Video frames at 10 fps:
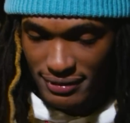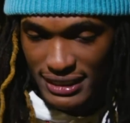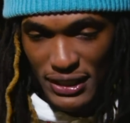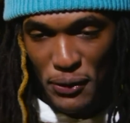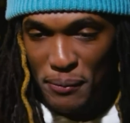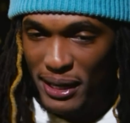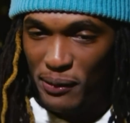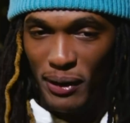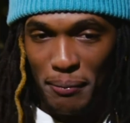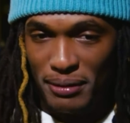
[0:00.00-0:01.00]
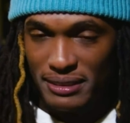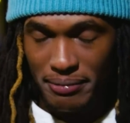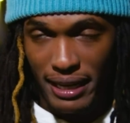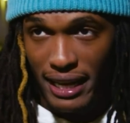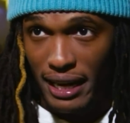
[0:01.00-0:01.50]
So many weapons,
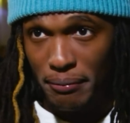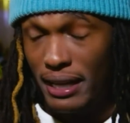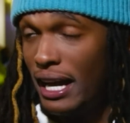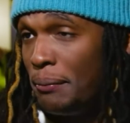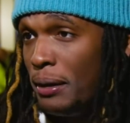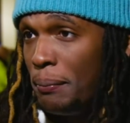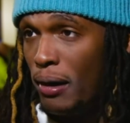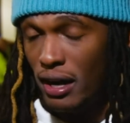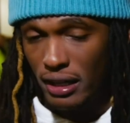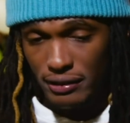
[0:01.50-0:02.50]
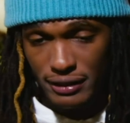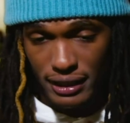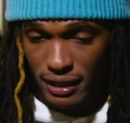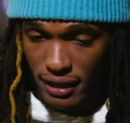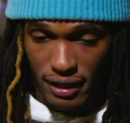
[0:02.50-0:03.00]
man. I'm glad to be a part of
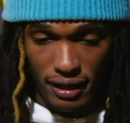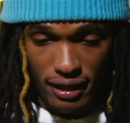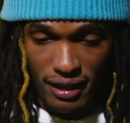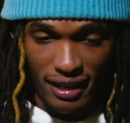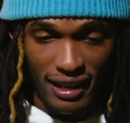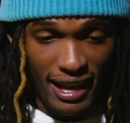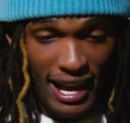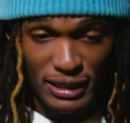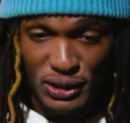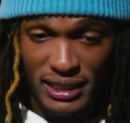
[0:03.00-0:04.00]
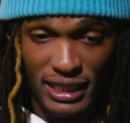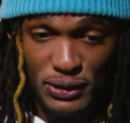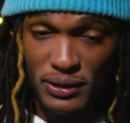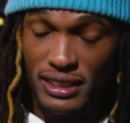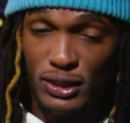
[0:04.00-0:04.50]
it. And as you said,
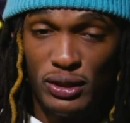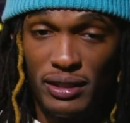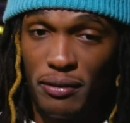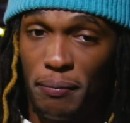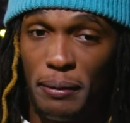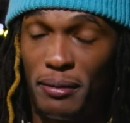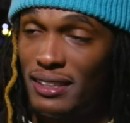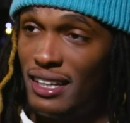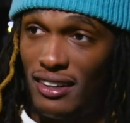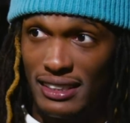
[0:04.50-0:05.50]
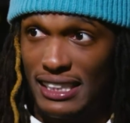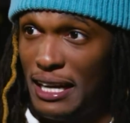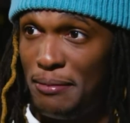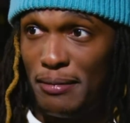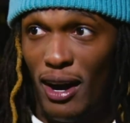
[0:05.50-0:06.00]
22 different people on the
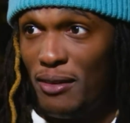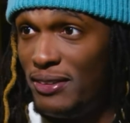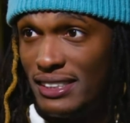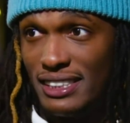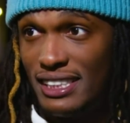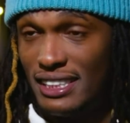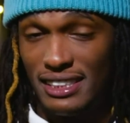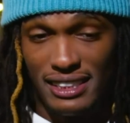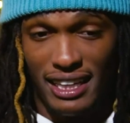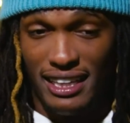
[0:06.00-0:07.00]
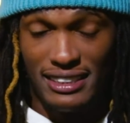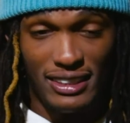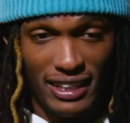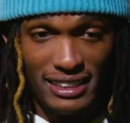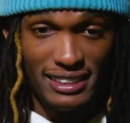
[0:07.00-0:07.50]
same offense to touch the end
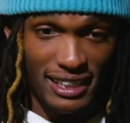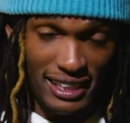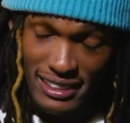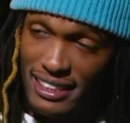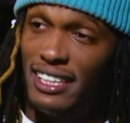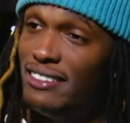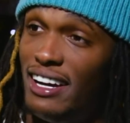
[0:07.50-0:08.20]
zone, that's tough.